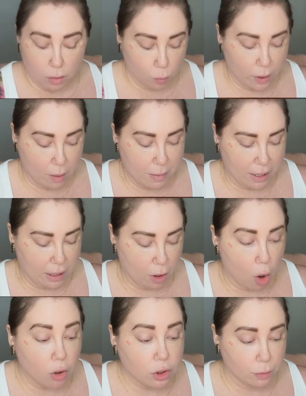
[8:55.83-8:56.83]
when I'm making
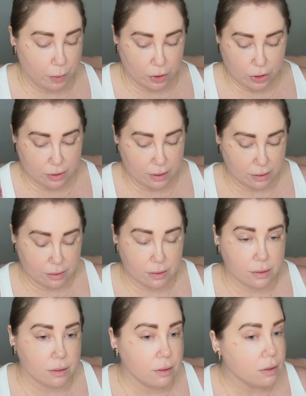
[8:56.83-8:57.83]
Ulta
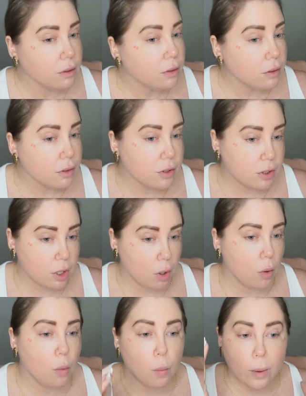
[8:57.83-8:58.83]
purchases.
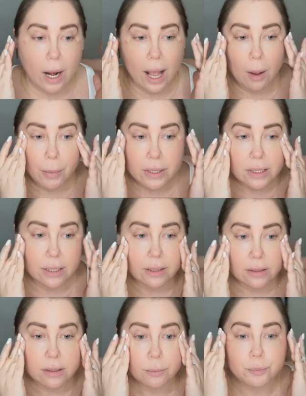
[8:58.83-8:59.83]
So what happens
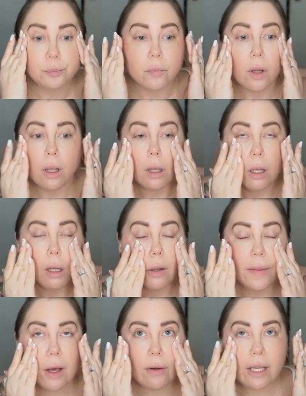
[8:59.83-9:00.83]
is
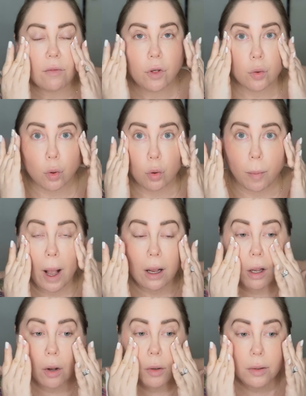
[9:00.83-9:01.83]
they'll give you
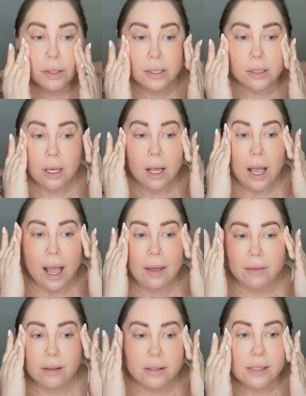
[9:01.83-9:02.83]
coupon codes,
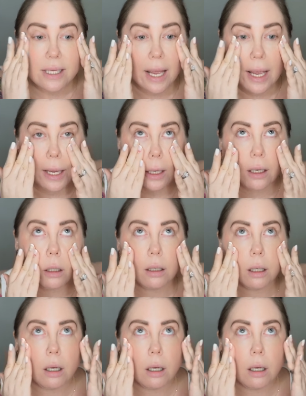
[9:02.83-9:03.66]
and they'll say,